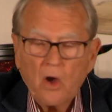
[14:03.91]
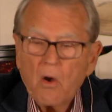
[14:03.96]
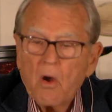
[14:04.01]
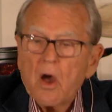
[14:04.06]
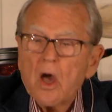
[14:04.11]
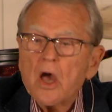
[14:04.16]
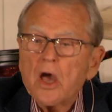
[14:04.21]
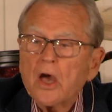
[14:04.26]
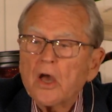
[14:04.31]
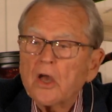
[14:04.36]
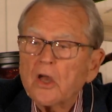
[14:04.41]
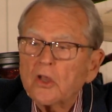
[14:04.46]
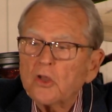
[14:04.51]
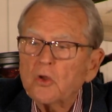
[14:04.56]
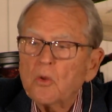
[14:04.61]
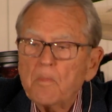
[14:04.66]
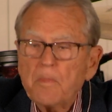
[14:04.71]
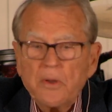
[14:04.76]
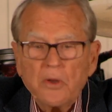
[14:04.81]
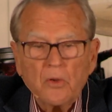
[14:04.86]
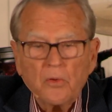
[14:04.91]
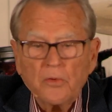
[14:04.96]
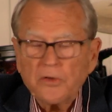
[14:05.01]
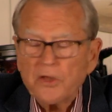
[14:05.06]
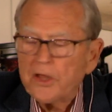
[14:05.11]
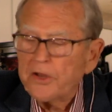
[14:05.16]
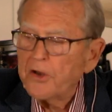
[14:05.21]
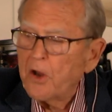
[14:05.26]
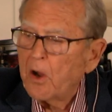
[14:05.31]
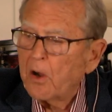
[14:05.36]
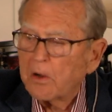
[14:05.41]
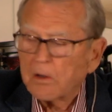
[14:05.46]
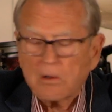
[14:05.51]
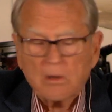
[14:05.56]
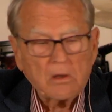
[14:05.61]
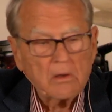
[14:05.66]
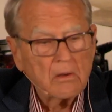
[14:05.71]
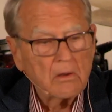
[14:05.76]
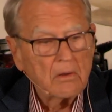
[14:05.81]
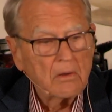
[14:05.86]
No, you build an ark.
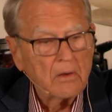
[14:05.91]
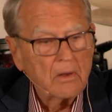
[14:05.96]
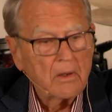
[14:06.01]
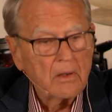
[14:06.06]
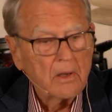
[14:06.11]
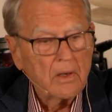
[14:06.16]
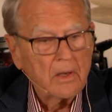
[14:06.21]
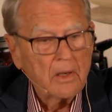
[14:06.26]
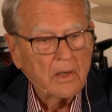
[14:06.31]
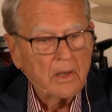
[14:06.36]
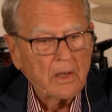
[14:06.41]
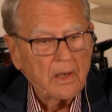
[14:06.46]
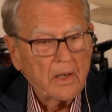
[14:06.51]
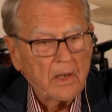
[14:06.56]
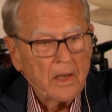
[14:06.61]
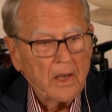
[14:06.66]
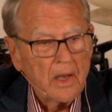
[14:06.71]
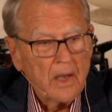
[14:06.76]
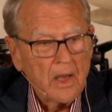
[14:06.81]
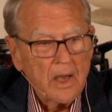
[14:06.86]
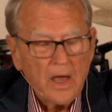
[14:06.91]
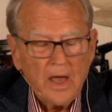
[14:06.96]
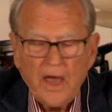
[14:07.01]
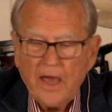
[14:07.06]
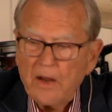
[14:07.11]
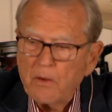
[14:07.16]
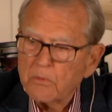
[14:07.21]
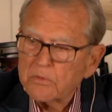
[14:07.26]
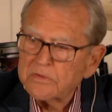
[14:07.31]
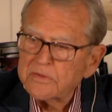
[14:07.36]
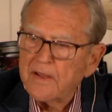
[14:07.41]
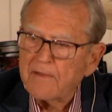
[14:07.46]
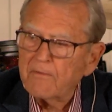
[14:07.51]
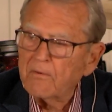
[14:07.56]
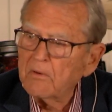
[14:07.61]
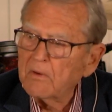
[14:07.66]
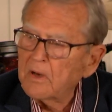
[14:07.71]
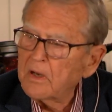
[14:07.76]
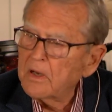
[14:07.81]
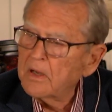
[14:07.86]
And it was
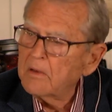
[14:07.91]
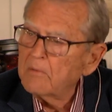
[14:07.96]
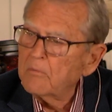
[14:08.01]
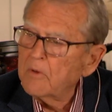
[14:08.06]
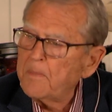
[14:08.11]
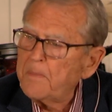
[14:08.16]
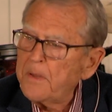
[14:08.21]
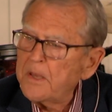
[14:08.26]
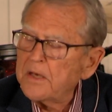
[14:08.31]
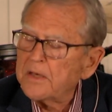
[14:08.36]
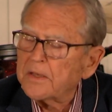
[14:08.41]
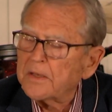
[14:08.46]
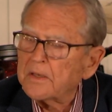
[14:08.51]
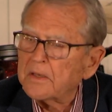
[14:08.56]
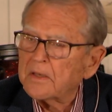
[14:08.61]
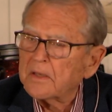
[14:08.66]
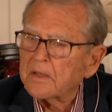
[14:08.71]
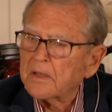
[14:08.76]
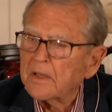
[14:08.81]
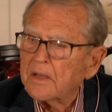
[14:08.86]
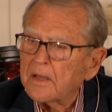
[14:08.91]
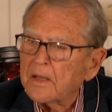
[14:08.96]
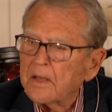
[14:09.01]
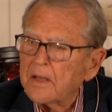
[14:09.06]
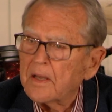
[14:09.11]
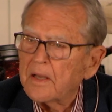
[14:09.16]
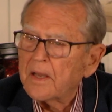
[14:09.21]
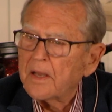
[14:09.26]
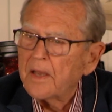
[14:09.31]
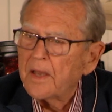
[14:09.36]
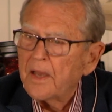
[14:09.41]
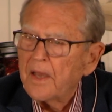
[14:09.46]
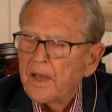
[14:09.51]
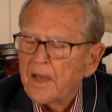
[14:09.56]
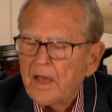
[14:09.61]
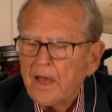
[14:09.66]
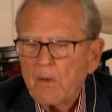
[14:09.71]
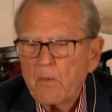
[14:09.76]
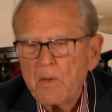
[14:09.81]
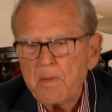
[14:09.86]
never repeated.
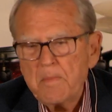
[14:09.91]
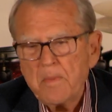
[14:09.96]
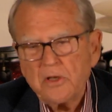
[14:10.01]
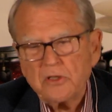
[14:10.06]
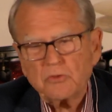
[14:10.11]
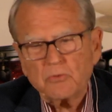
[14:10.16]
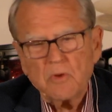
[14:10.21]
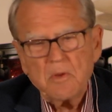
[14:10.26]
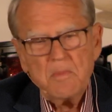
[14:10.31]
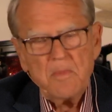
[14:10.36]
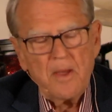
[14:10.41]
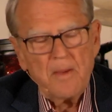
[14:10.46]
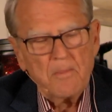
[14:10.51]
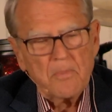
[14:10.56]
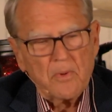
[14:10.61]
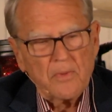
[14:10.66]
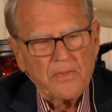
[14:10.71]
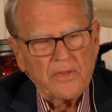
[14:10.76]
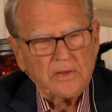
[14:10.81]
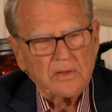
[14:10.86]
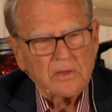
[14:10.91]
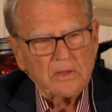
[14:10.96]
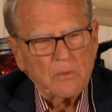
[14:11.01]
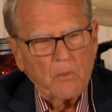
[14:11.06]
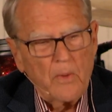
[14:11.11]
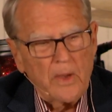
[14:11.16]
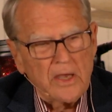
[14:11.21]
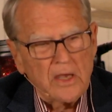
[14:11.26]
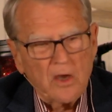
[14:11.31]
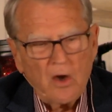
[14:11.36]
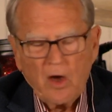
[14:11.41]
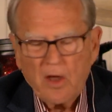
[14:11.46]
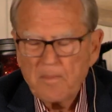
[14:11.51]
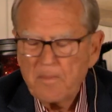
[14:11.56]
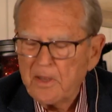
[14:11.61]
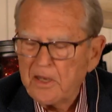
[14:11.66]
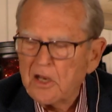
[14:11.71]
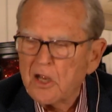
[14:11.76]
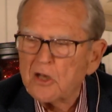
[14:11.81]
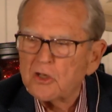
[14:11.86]
And we must remember that the way
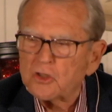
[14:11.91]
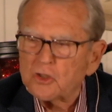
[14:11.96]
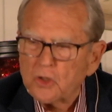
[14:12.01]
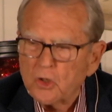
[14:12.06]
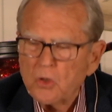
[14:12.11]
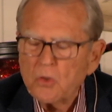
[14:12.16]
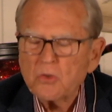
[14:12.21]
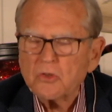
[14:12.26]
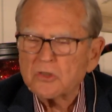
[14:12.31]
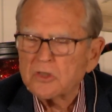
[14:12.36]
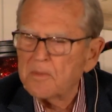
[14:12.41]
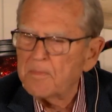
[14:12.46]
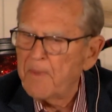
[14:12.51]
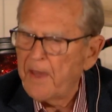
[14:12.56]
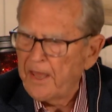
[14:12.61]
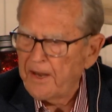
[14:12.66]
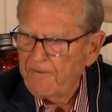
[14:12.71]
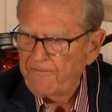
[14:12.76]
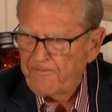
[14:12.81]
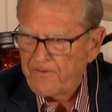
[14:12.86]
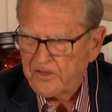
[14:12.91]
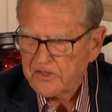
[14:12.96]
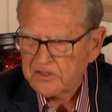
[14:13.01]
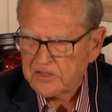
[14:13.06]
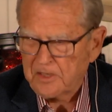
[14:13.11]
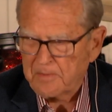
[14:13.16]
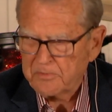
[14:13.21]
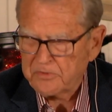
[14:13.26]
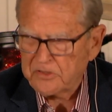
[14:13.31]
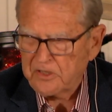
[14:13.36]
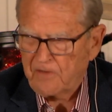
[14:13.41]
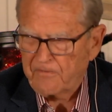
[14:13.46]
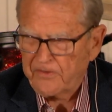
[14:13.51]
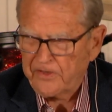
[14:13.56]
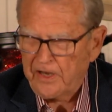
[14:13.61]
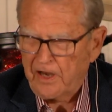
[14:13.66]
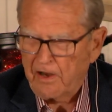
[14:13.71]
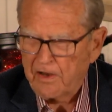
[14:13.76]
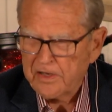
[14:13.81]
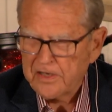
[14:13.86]
God may choose to manifest
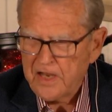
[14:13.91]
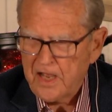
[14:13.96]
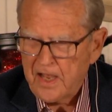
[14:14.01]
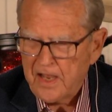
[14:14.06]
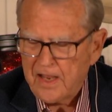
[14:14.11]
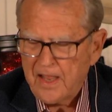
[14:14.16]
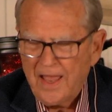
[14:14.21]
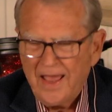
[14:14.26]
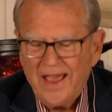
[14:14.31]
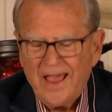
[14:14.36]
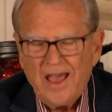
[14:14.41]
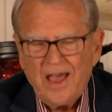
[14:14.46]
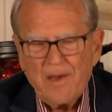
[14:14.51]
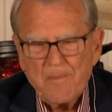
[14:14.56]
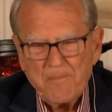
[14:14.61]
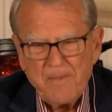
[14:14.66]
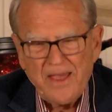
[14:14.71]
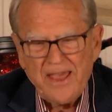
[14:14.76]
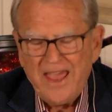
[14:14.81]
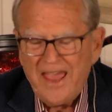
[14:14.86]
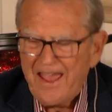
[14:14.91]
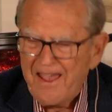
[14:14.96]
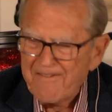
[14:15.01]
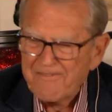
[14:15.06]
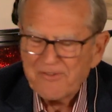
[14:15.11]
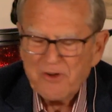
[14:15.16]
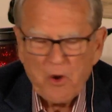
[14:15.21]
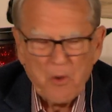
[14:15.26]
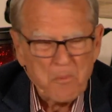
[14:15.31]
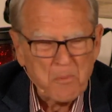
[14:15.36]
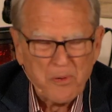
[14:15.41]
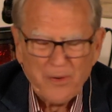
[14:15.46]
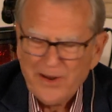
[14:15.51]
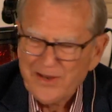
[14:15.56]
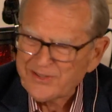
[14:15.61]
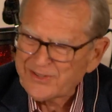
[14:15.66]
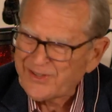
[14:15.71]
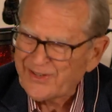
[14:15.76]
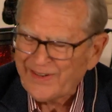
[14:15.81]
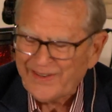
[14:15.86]
himself in our day may have no
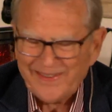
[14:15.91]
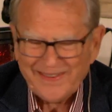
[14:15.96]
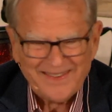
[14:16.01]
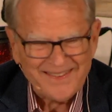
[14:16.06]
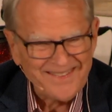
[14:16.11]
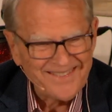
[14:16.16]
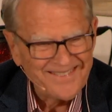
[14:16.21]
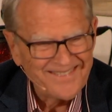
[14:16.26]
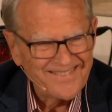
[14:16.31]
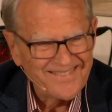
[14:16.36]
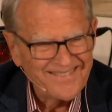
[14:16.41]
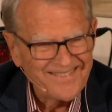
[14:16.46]
precedent.